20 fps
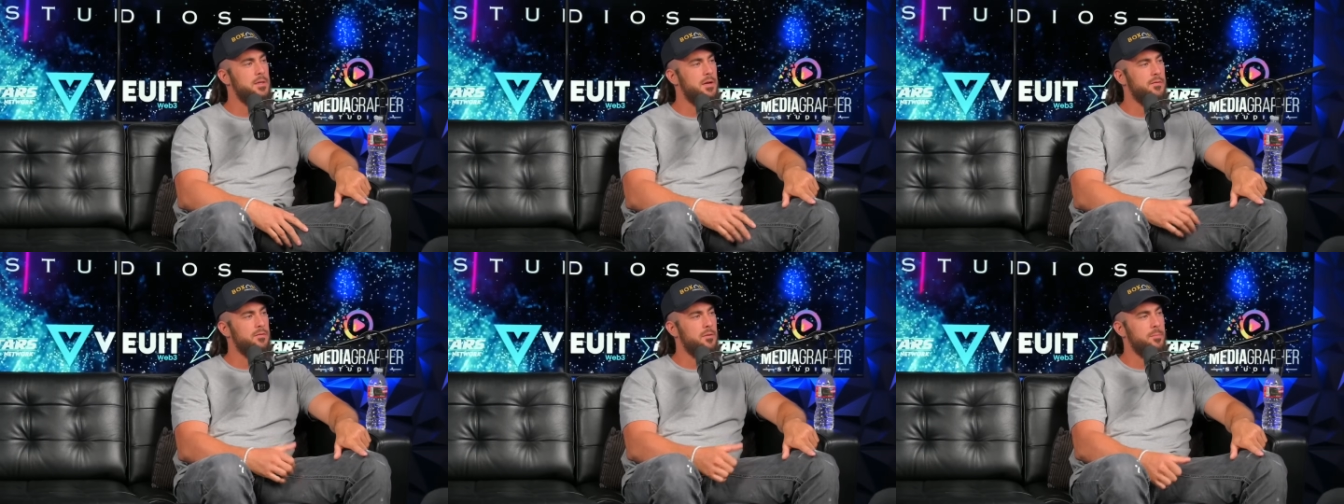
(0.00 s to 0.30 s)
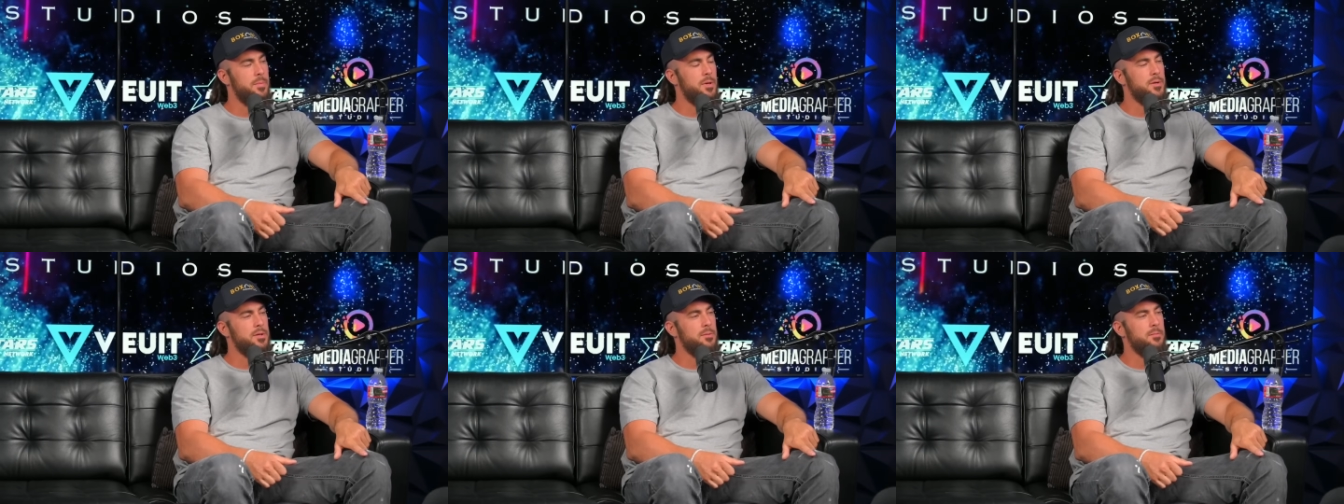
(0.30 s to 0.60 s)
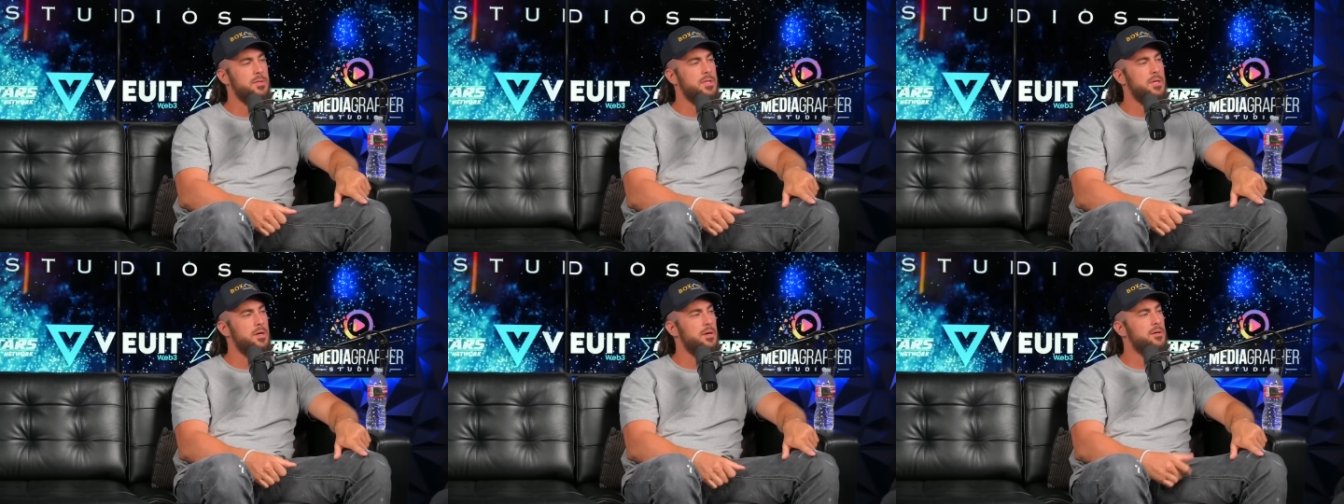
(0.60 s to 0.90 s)
different building
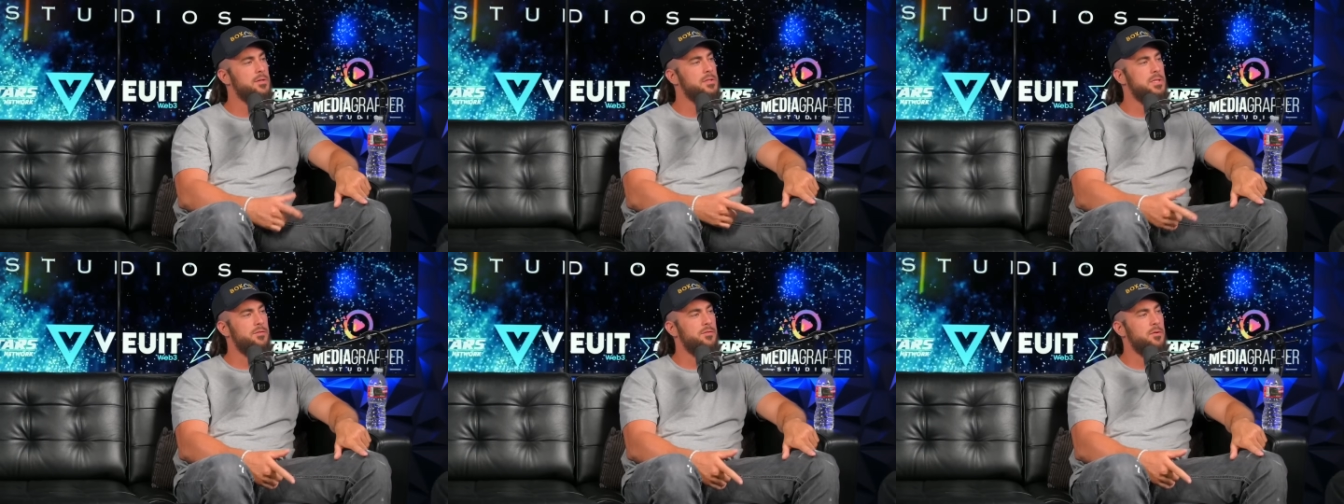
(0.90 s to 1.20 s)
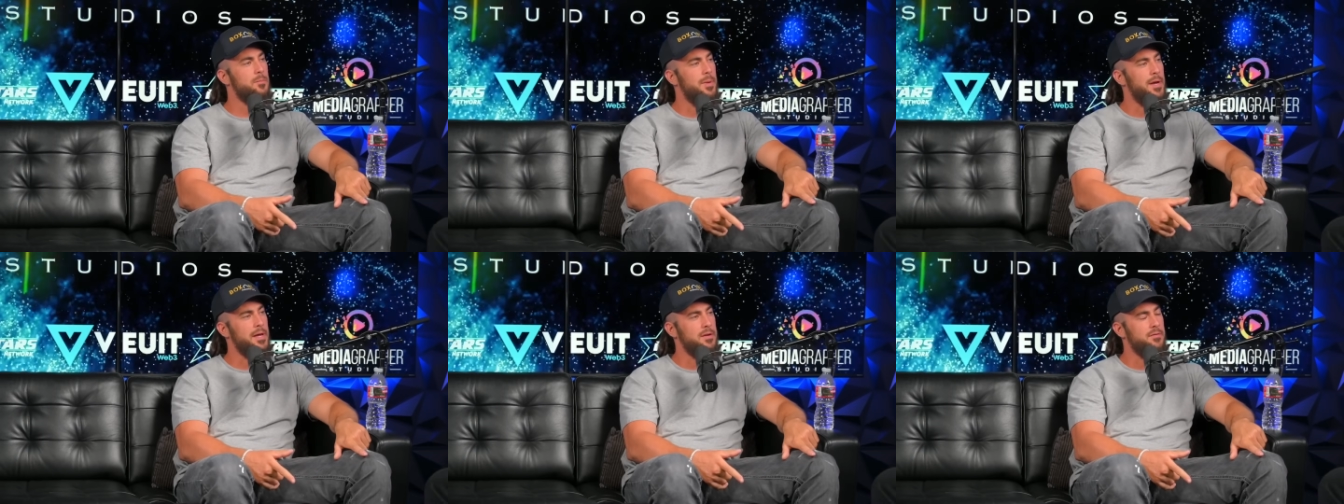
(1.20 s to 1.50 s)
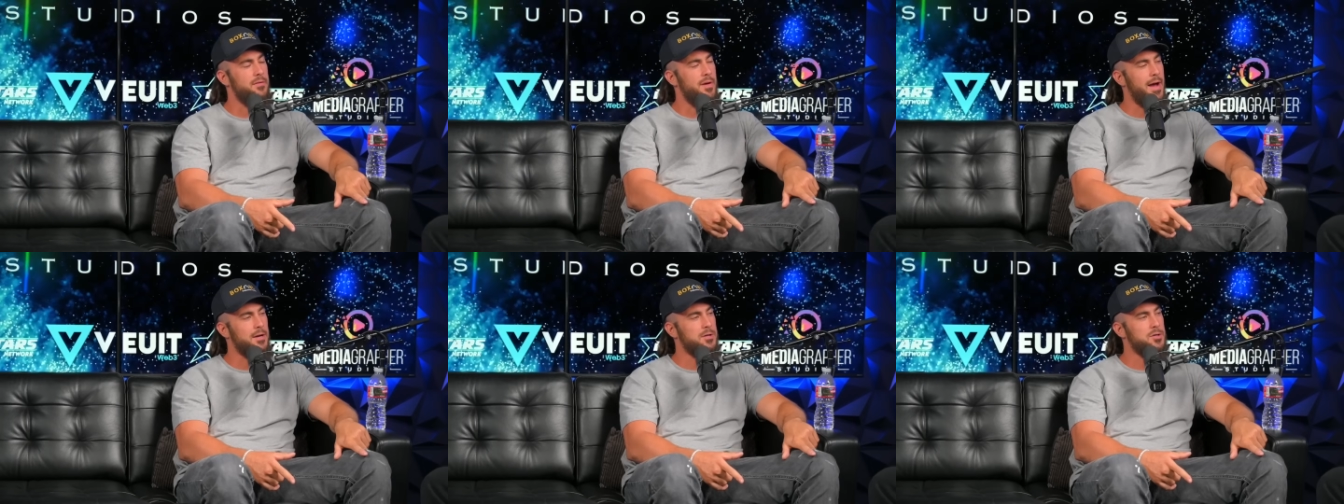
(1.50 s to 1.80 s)
materials, different
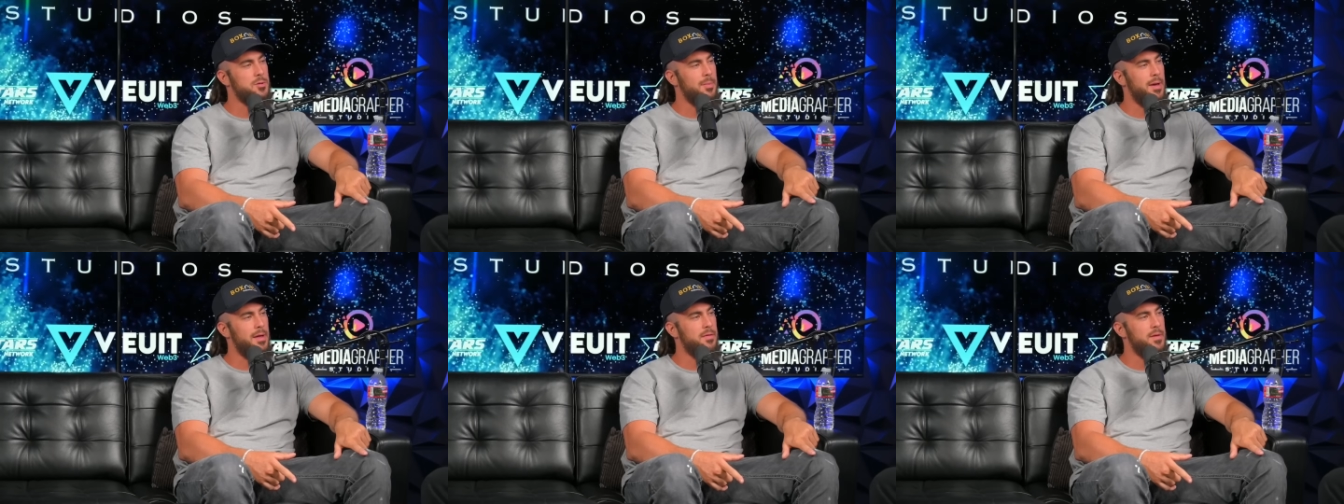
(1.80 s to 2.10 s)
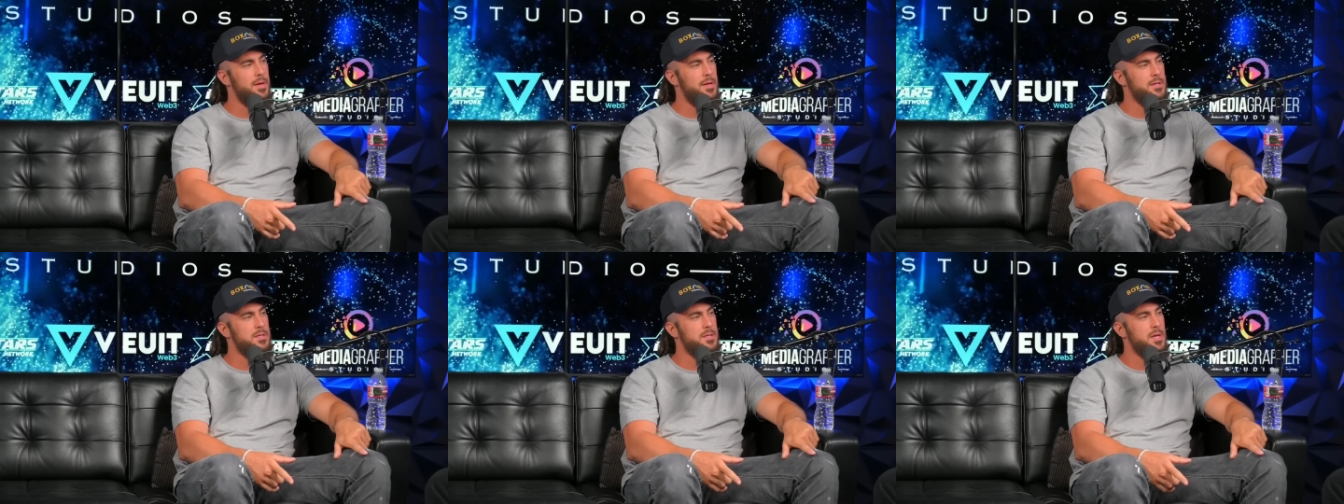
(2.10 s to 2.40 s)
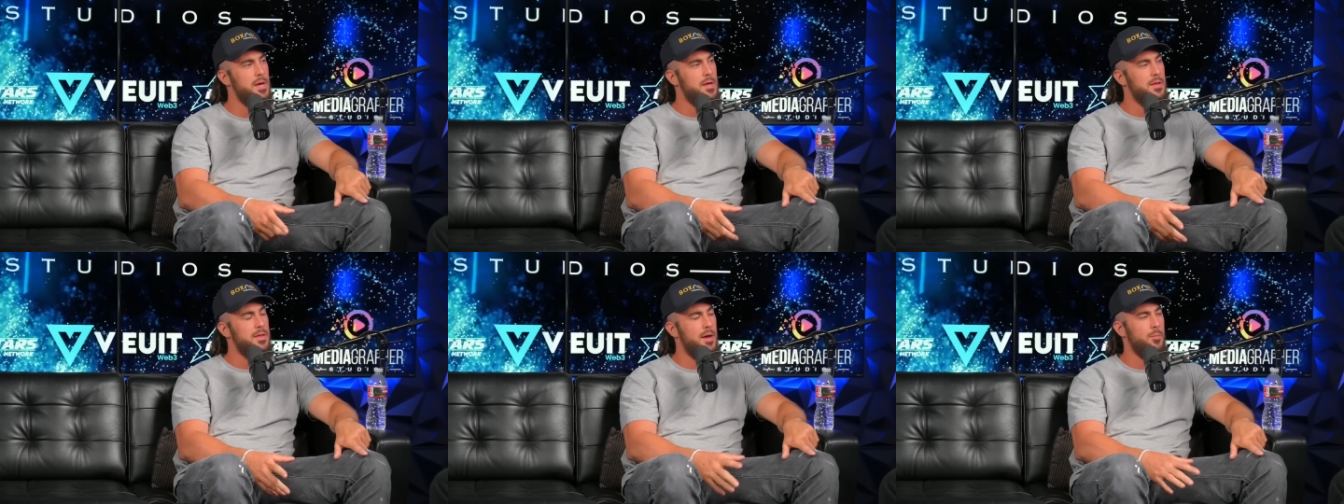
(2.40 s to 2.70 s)
manufacturing methods right.